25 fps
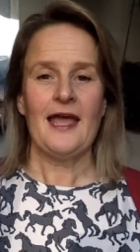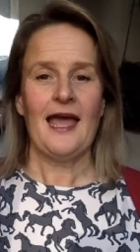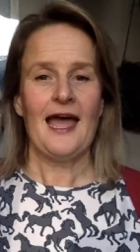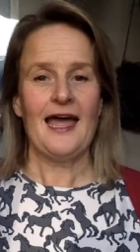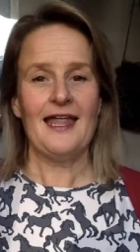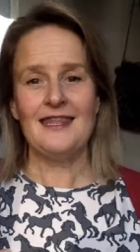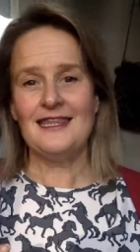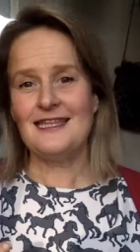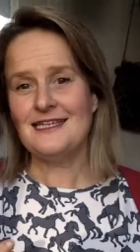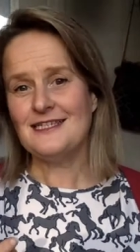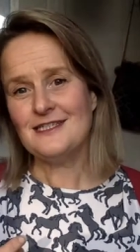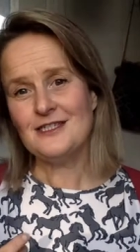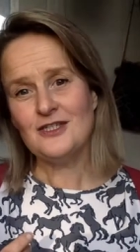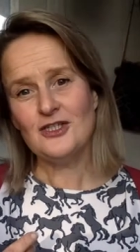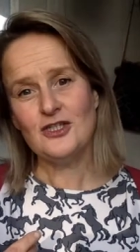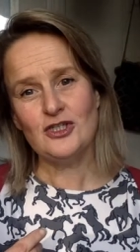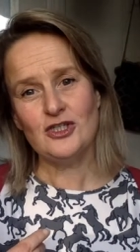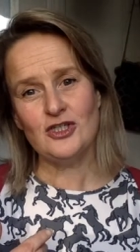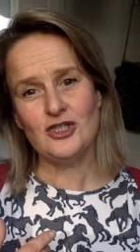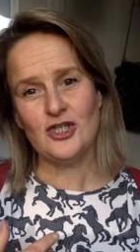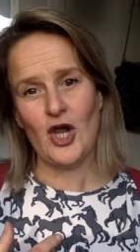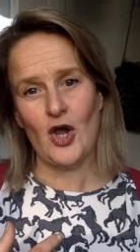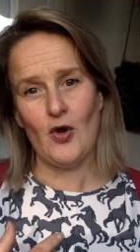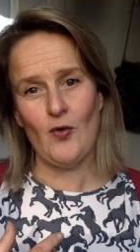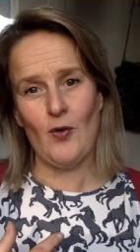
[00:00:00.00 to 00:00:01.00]
And this can
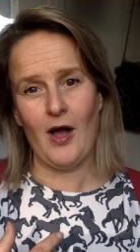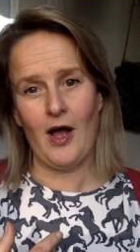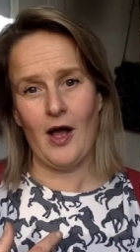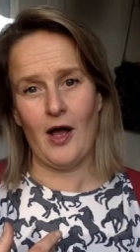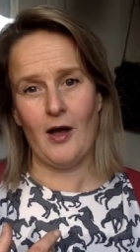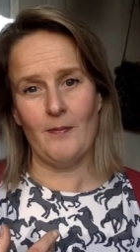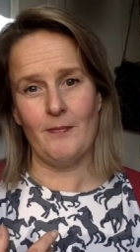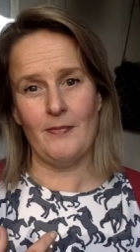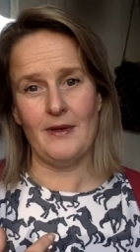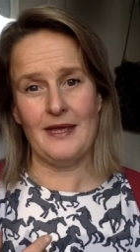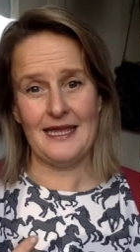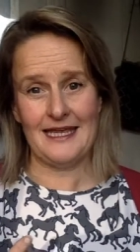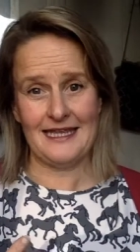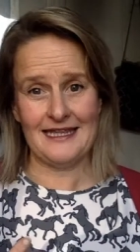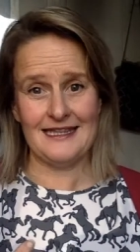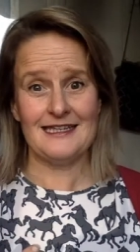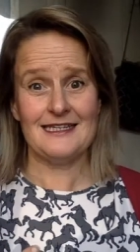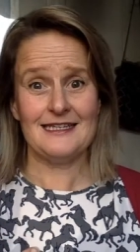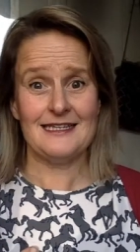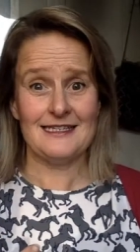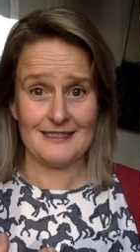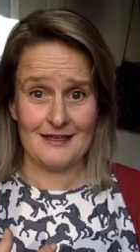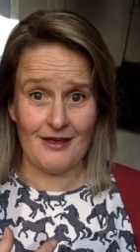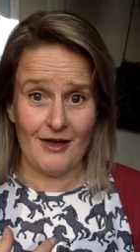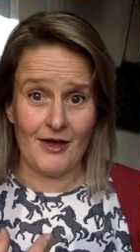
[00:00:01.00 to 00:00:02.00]
show up in the
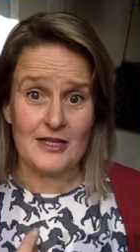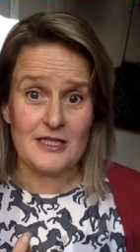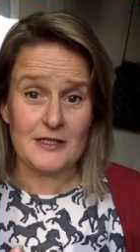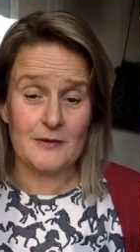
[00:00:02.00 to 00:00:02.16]
desire